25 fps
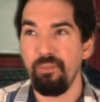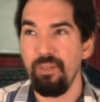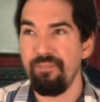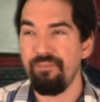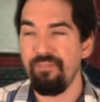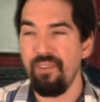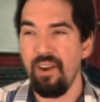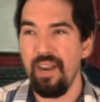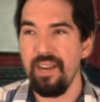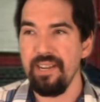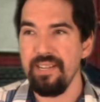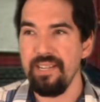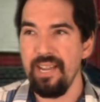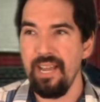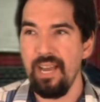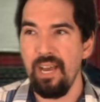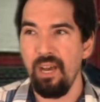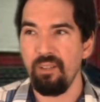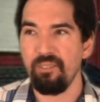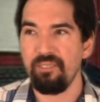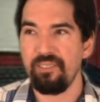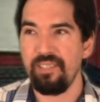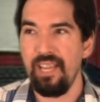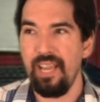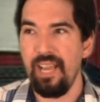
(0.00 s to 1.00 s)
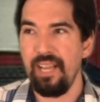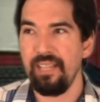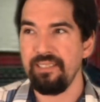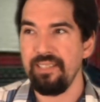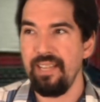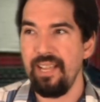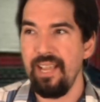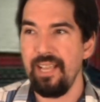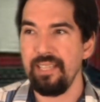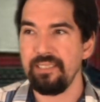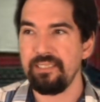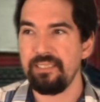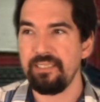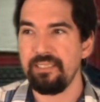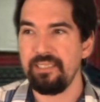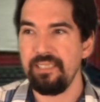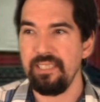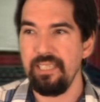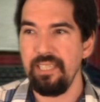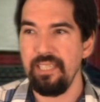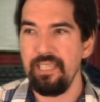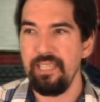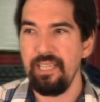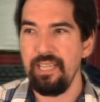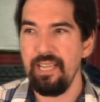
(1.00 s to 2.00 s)
we find out that
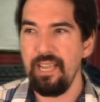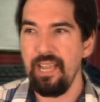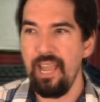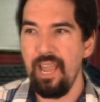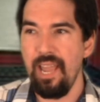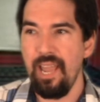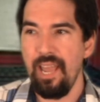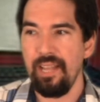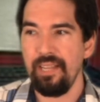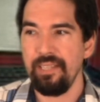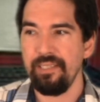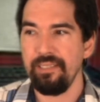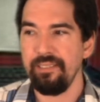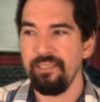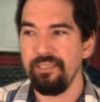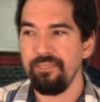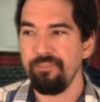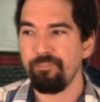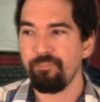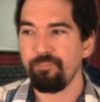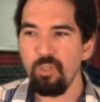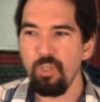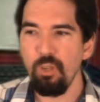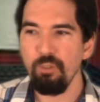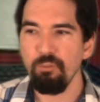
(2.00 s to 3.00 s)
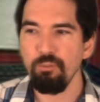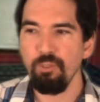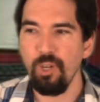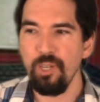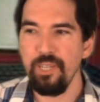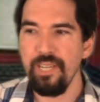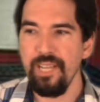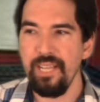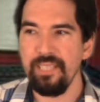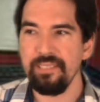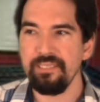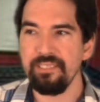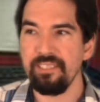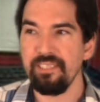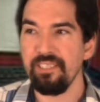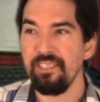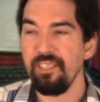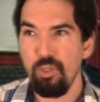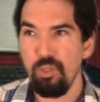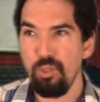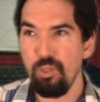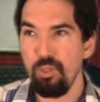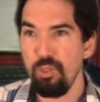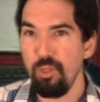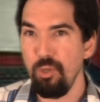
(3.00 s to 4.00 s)
Esti and Ronette
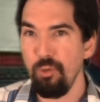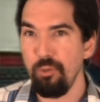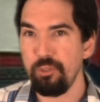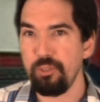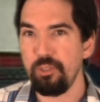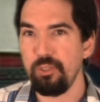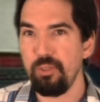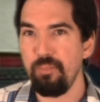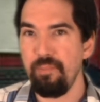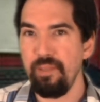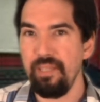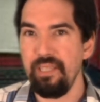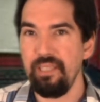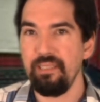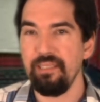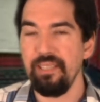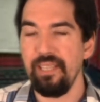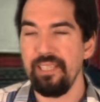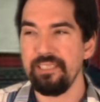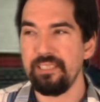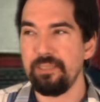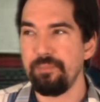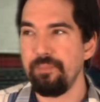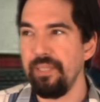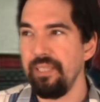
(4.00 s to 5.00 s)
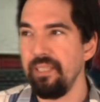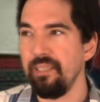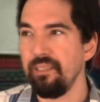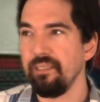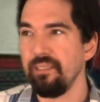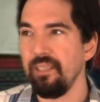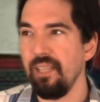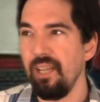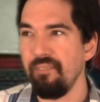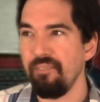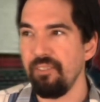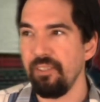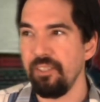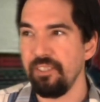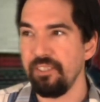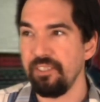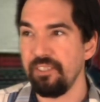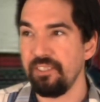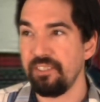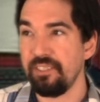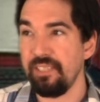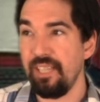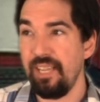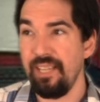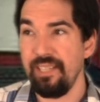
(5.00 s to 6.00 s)
used to be lesbian
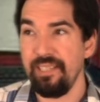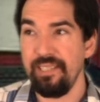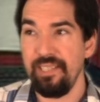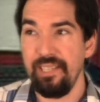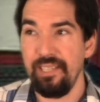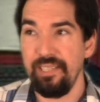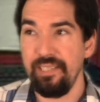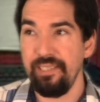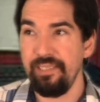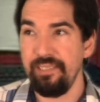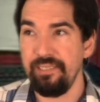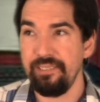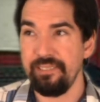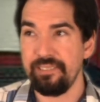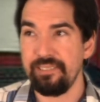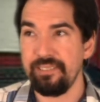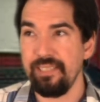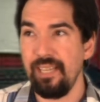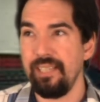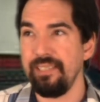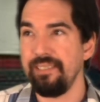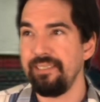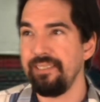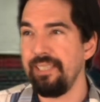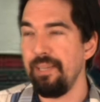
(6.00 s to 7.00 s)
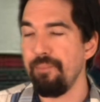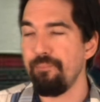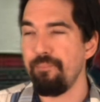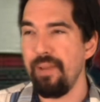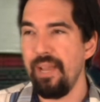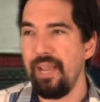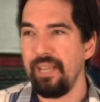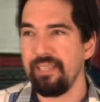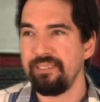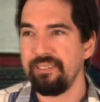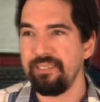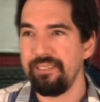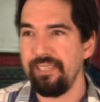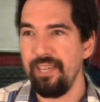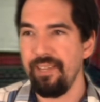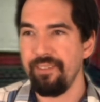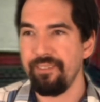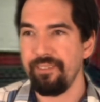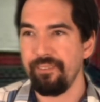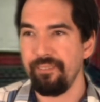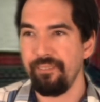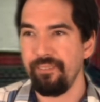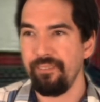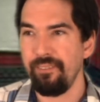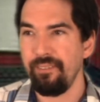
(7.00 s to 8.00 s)
lovers and they decide to get back
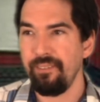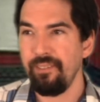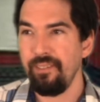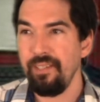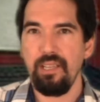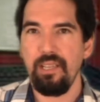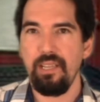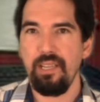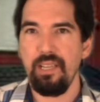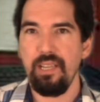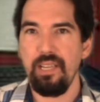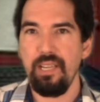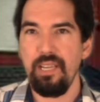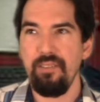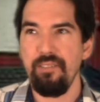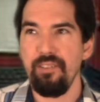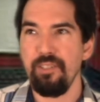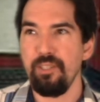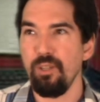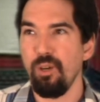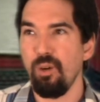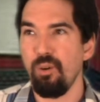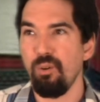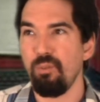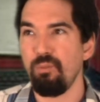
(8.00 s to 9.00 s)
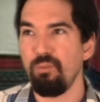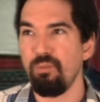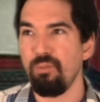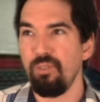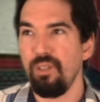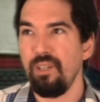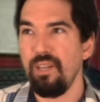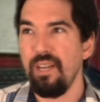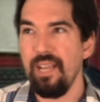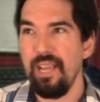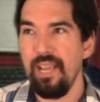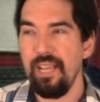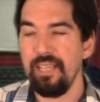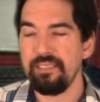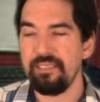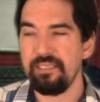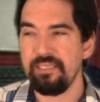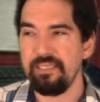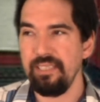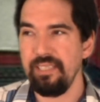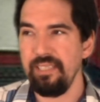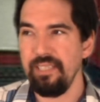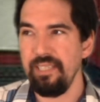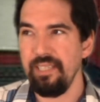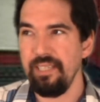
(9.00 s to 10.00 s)
together even though
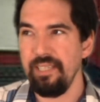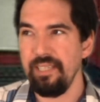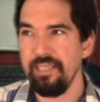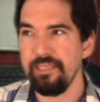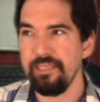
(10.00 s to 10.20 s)
Esti